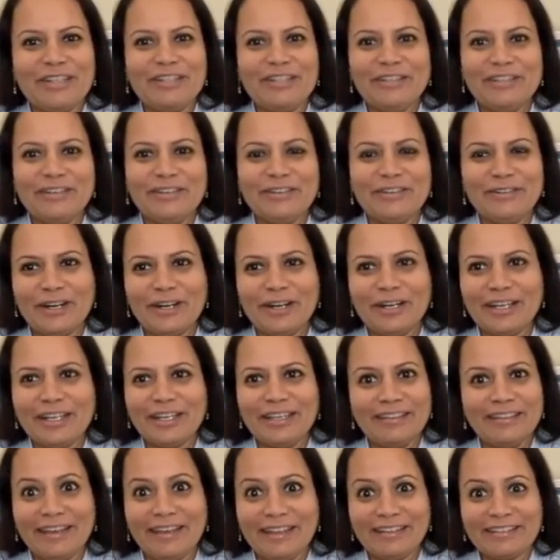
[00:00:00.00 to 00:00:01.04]
You know, you are
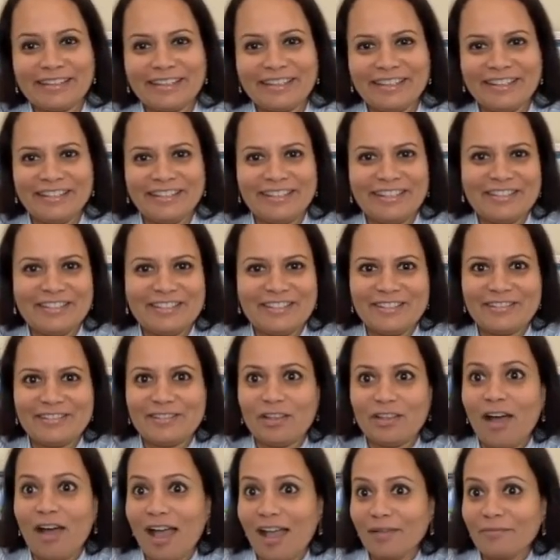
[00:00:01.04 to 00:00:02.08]
in the healthcare industry,
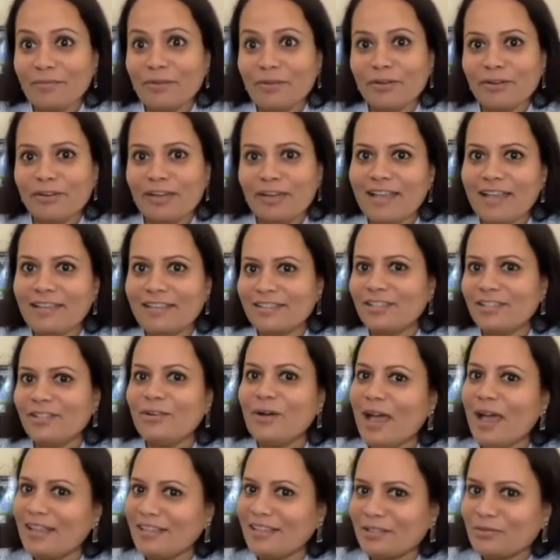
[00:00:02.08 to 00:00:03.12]
so I'm going to ask
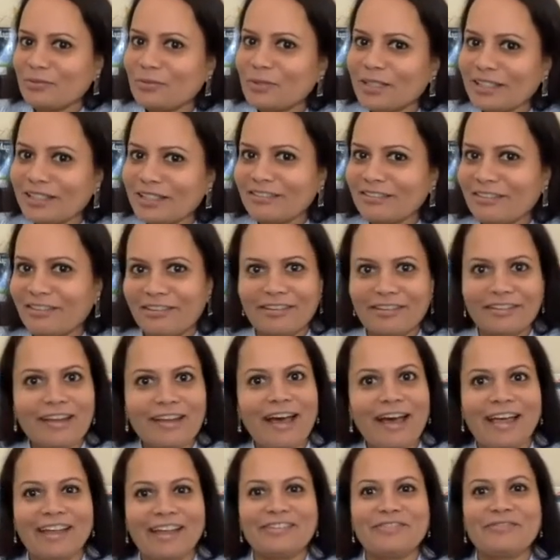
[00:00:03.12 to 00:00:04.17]
you, has it worked or
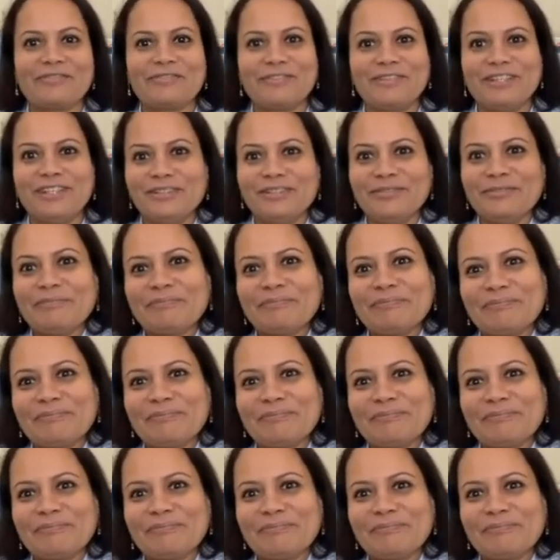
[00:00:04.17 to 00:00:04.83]
not for you?